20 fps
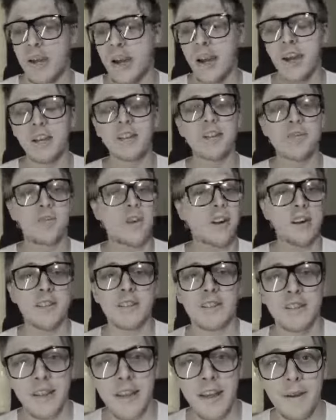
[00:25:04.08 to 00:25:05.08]
hey, just fucking
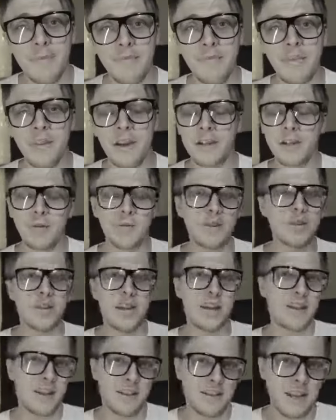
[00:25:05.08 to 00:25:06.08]
sleep. No, she wouldn't
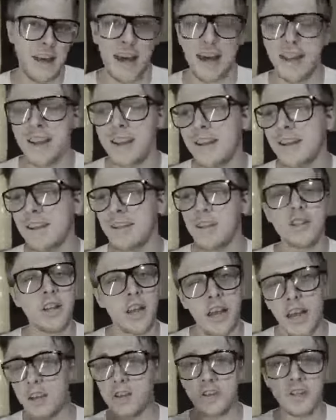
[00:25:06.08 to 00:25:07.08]
say it like that. She'd say,
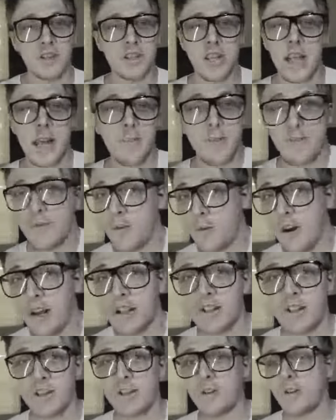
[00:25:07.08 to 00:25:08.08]
hey, just sleep if you
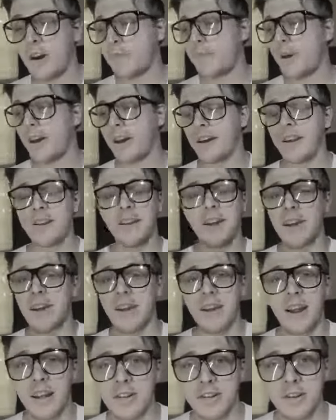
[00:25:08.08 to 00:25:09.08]
want to. I'm not going to tell you
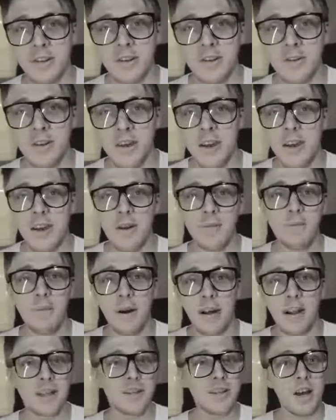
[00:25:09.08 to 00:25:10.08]
not to,
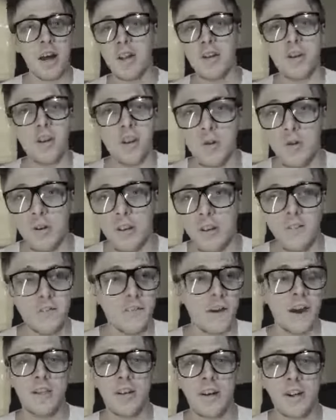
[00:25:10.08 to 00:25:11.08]
but it's on you when you
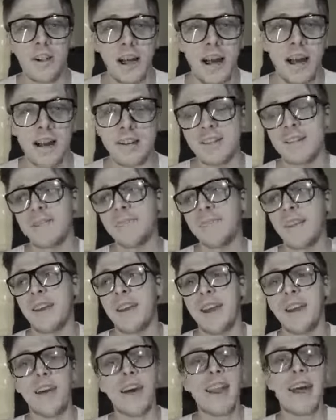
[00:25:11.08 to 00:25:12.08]
fail the class.
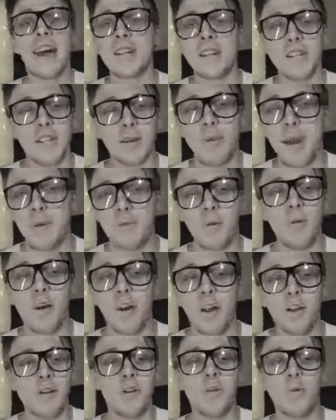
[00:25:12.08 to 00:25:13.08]
And that actually made me
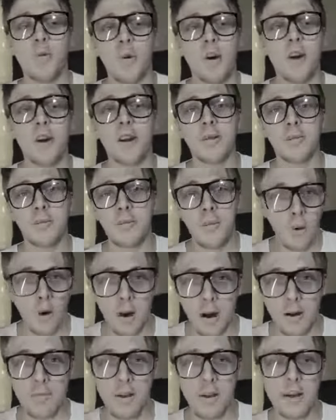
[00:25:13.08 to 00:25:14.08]
want to do work
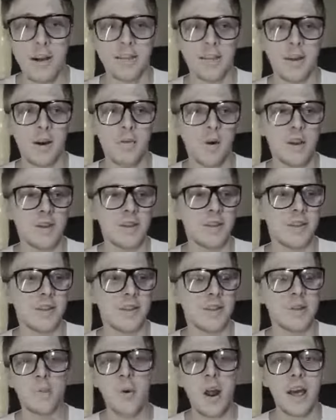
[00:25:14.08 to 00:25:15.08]
more because I
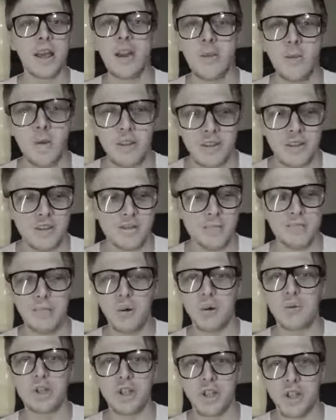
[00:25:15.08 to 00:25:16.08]
wasn't threatened with this
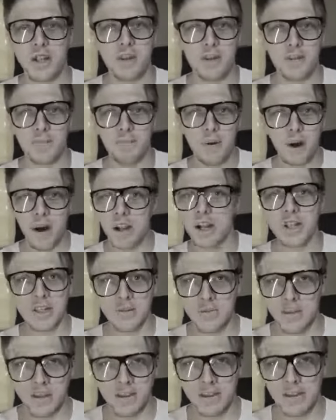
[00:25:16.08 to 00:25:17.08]
bullshit
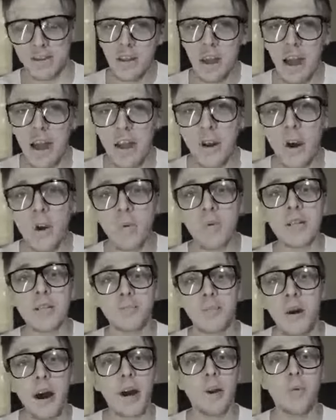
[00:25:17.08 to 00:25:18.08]
punishment. I don't
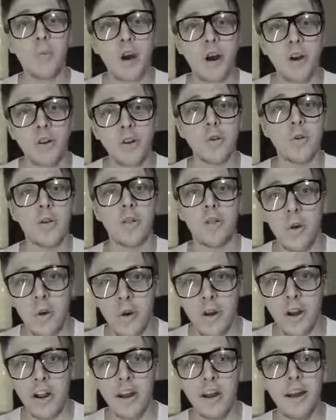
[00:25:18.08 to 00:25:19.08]
respond well to
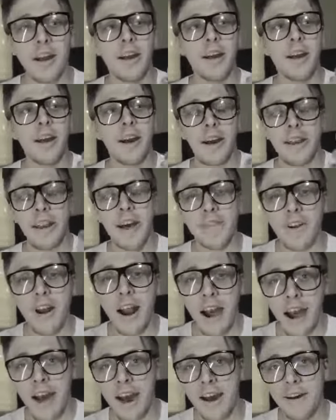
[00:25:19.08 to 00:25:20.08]
authority. I never
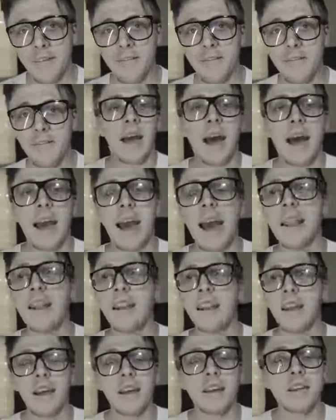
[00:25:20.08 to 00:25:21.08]
have. I had
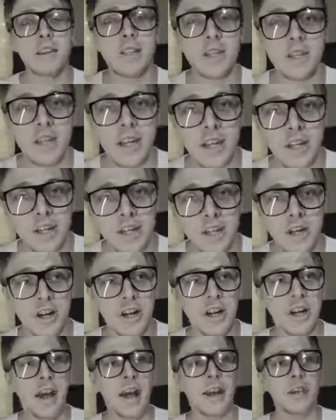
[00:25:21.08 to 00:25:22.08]
an English teacher
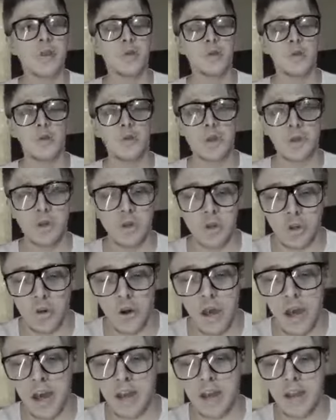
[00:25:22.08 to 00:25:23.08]
in high school
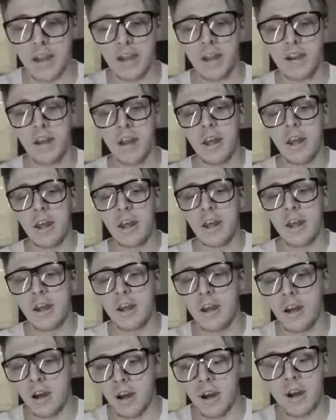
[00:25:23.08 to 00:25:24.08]
too, and
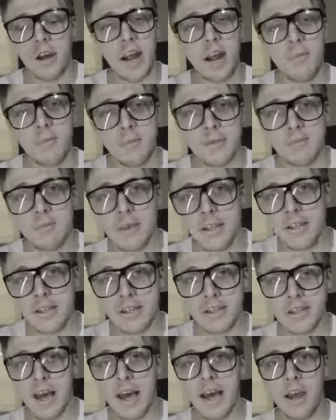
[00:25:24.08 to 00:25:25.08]
her name was
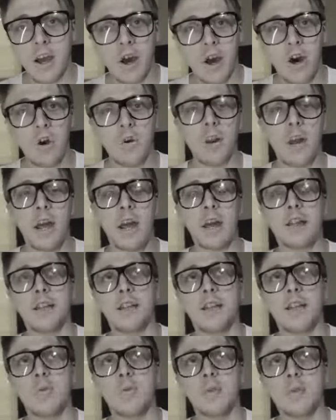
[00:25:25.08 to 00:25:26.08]
Mrs. Dione, and
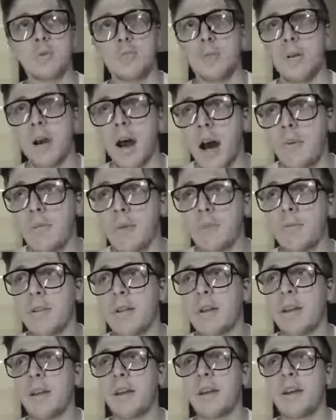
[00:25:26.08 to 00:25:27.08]
she was
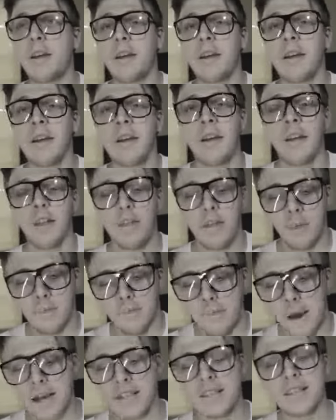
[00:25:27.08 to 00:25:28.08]
probably the
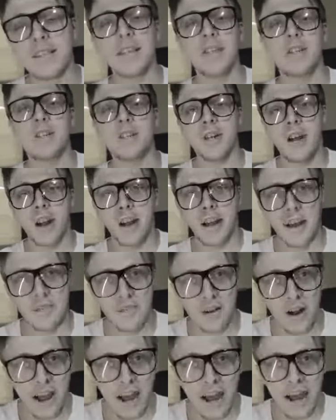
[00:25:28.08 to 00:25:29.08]
best teacher I
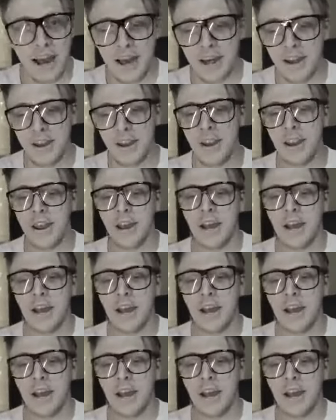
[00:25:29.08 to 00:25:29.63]
ever had.